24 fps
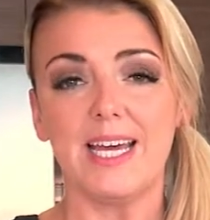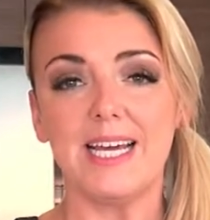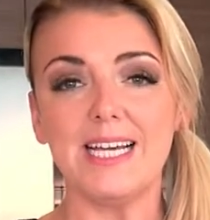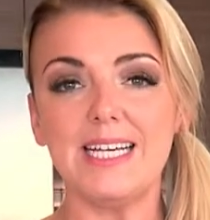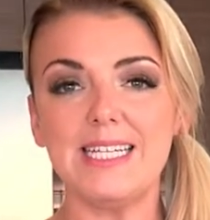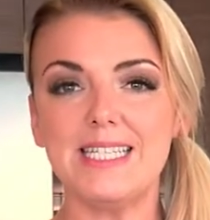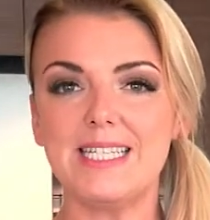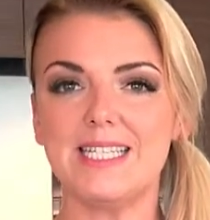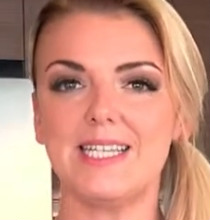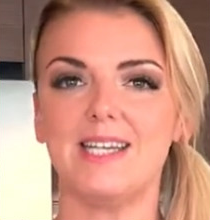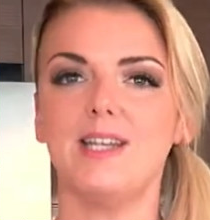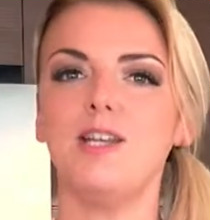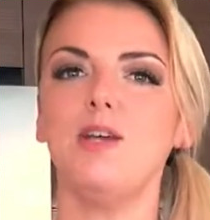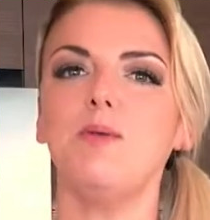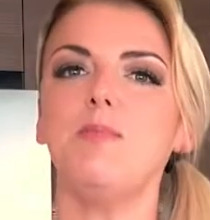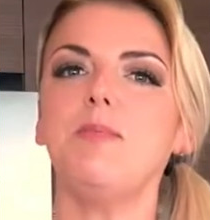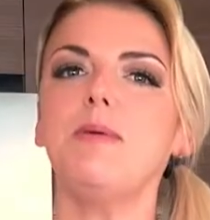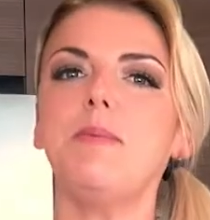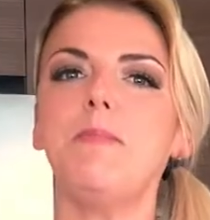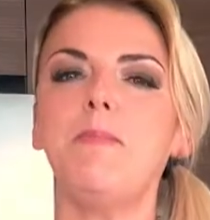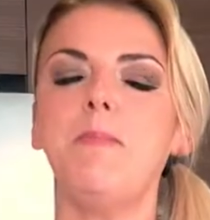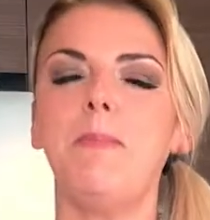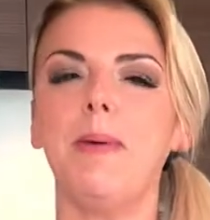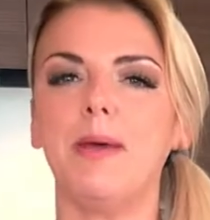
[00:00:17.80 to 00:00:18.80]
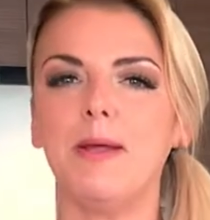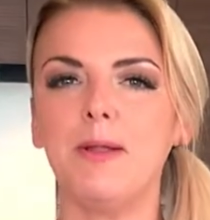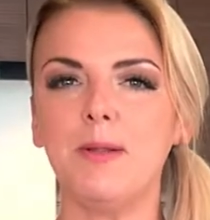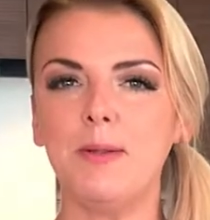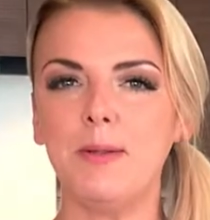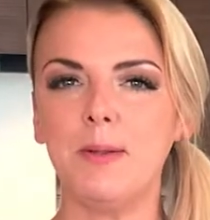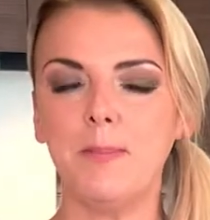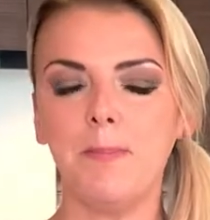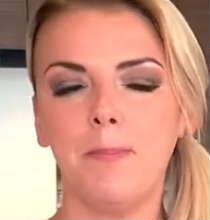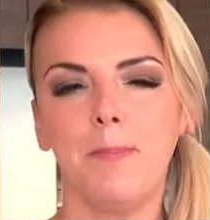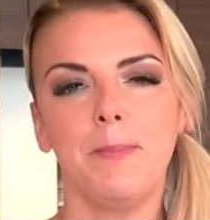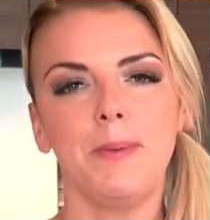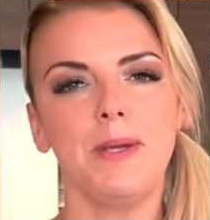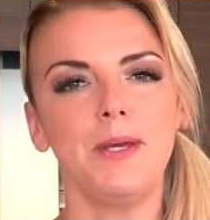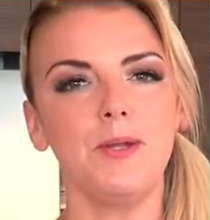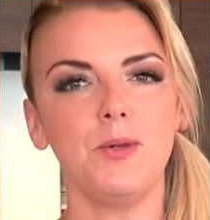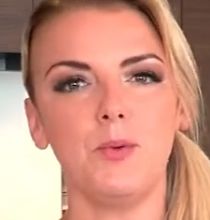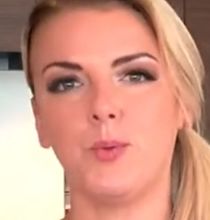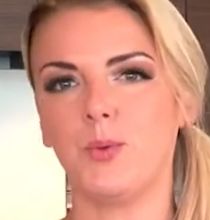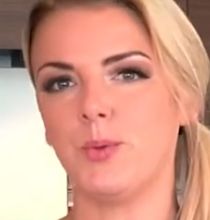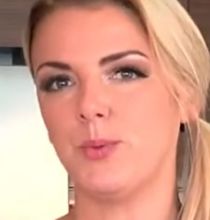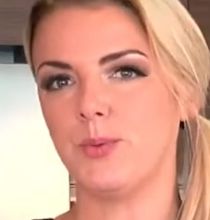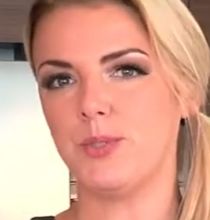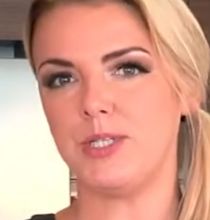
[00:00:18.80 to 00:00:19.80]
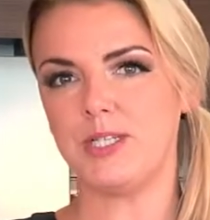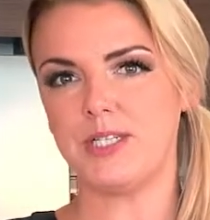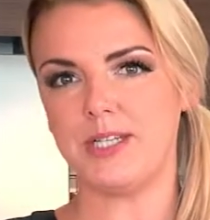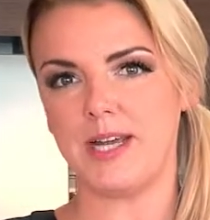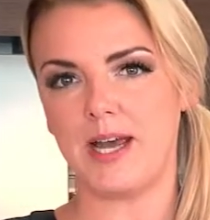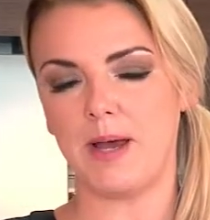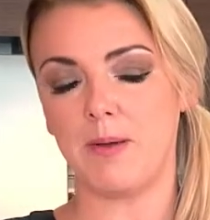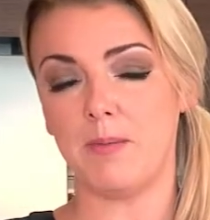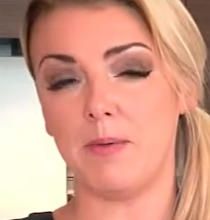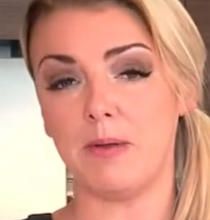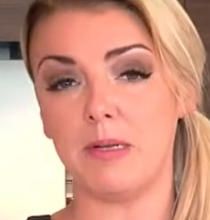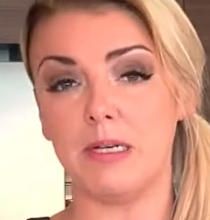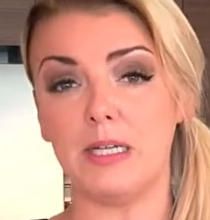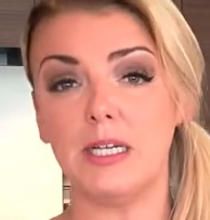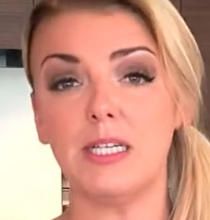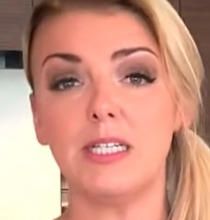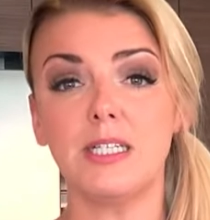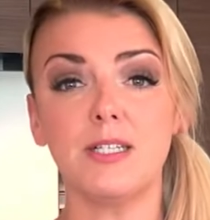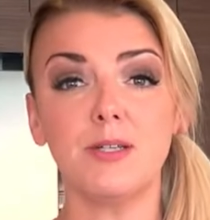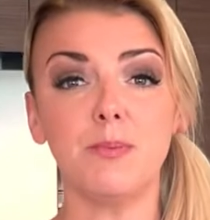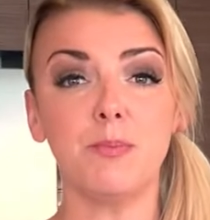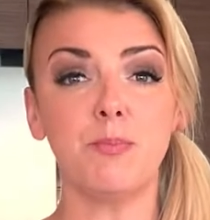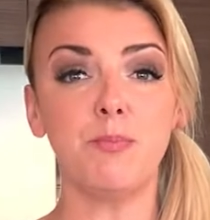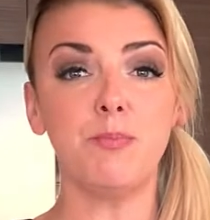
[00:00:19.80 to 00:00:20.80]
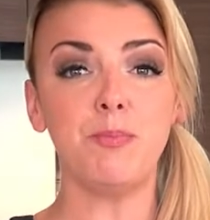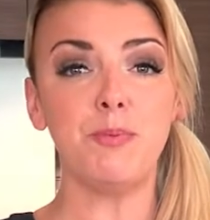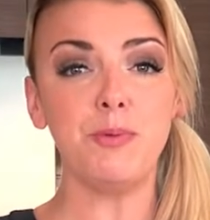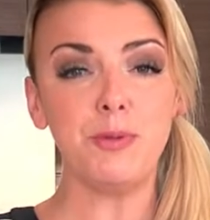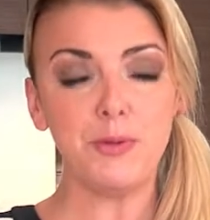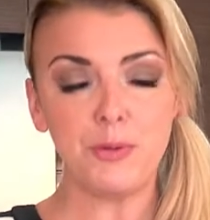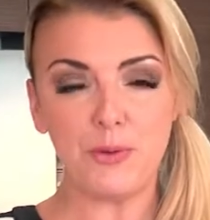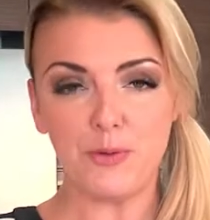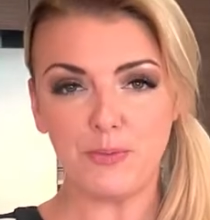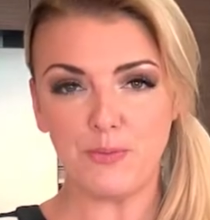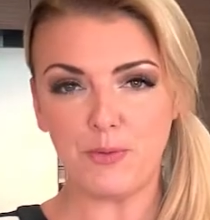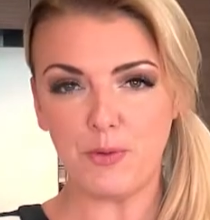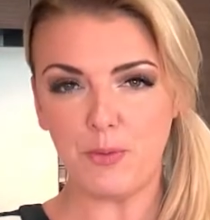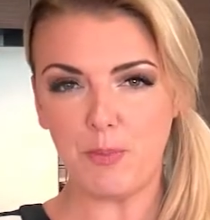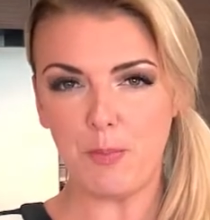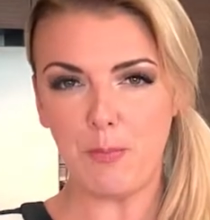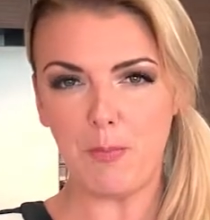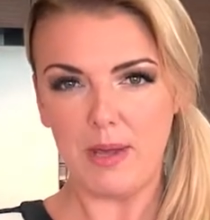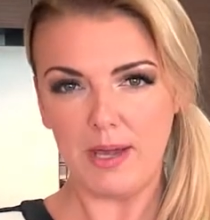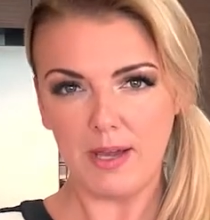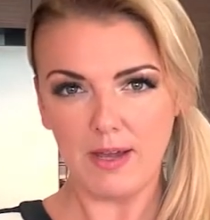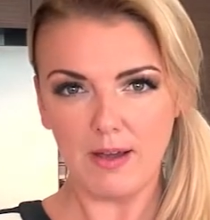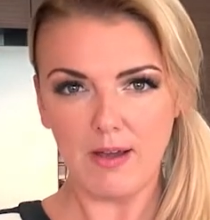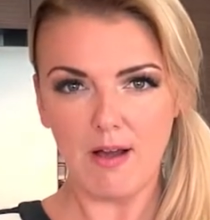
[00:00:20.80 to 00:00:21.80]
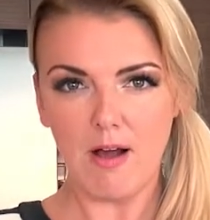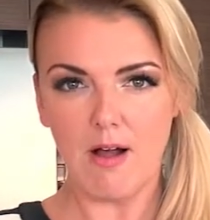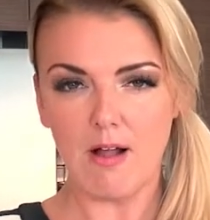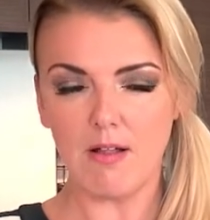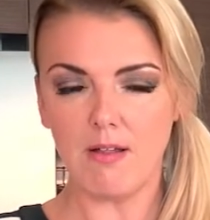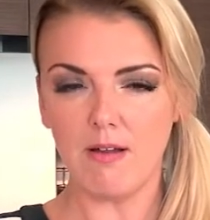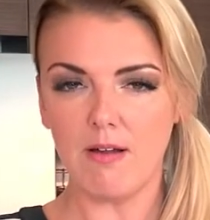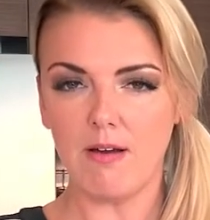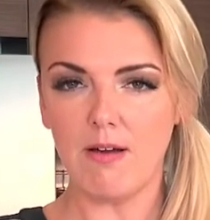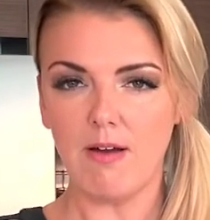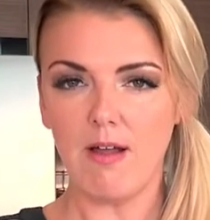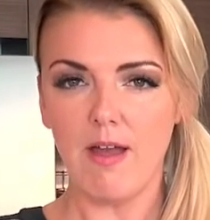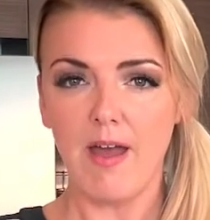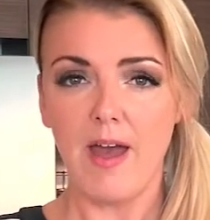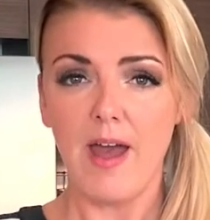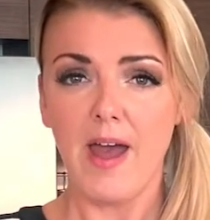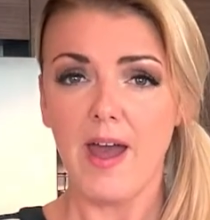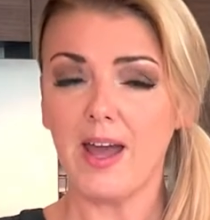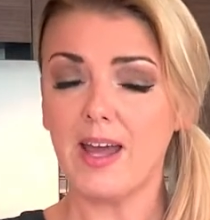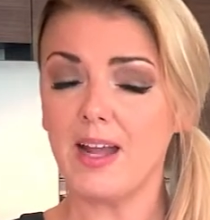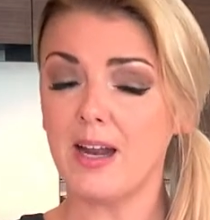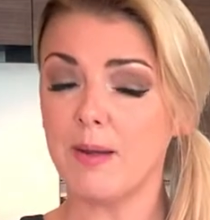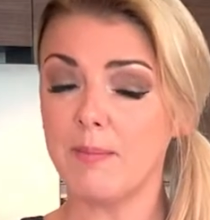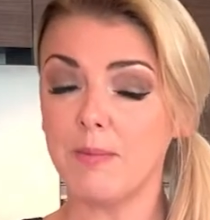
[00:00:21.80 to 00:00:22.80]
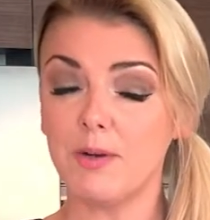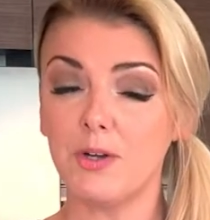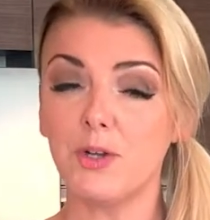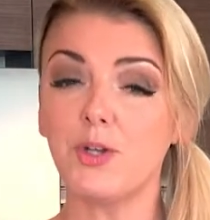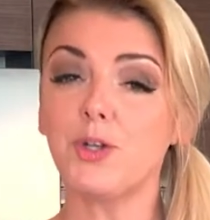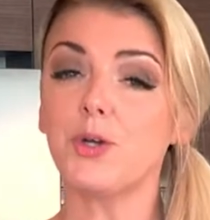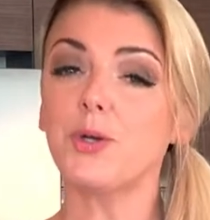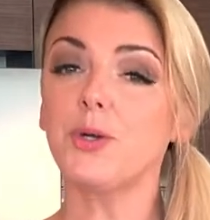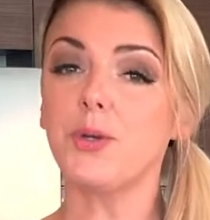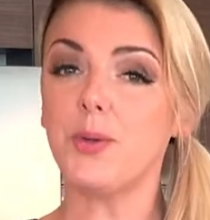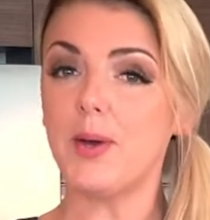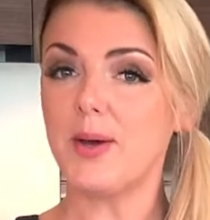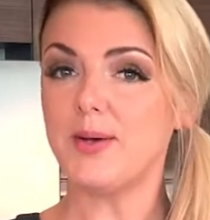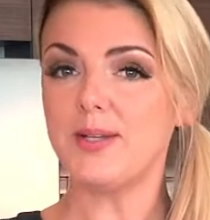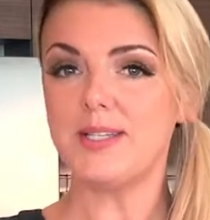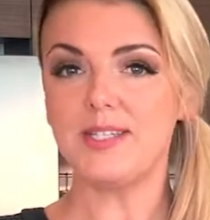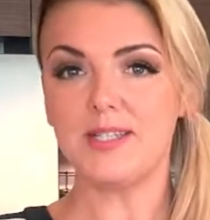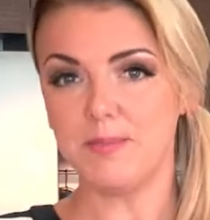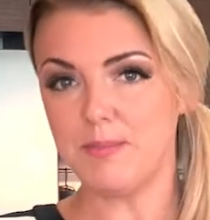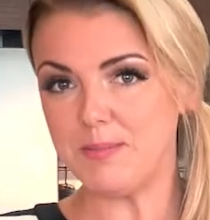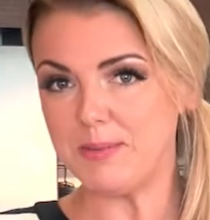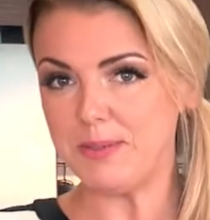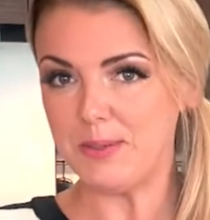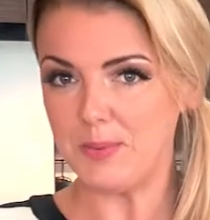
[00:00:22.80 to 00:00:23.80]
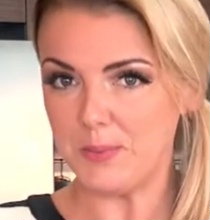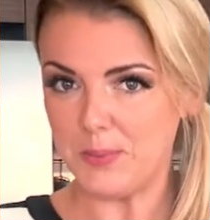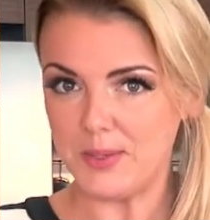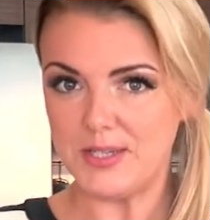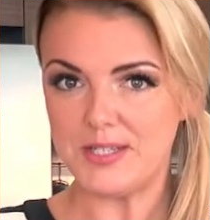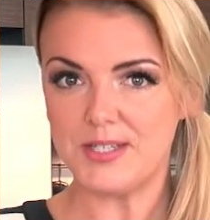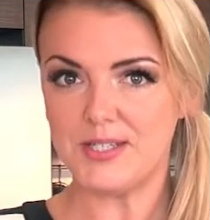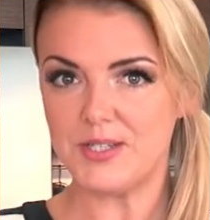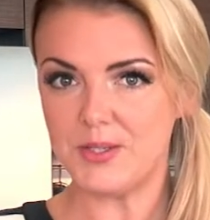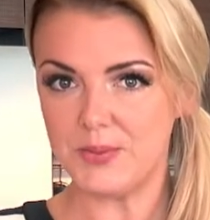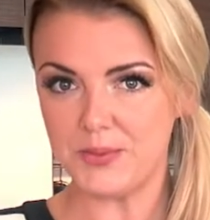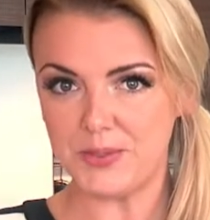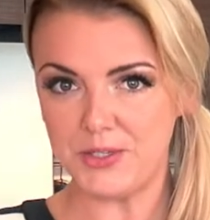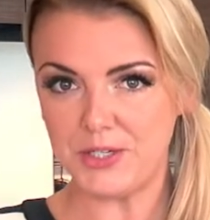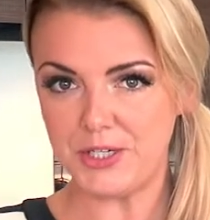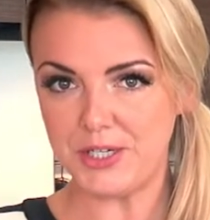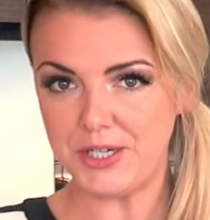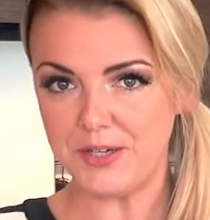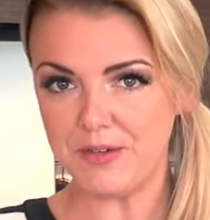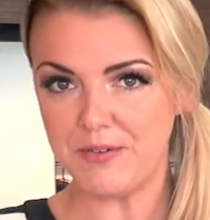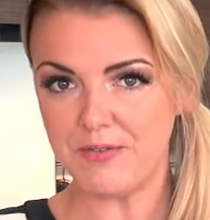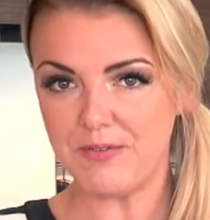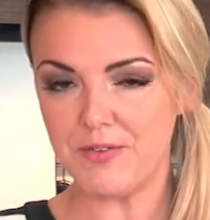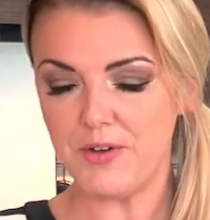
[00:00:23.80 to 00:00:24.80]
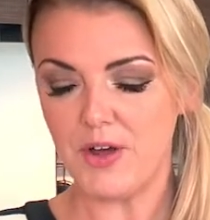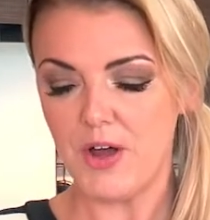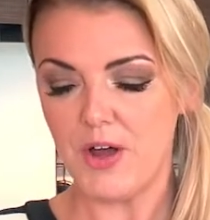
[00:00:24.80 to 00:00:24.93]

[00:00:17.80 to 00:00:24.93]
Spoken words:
It's going to be pickled beetroot salmon. It's a beautiful pink color, and I'm going to show you how simple it was to achieve.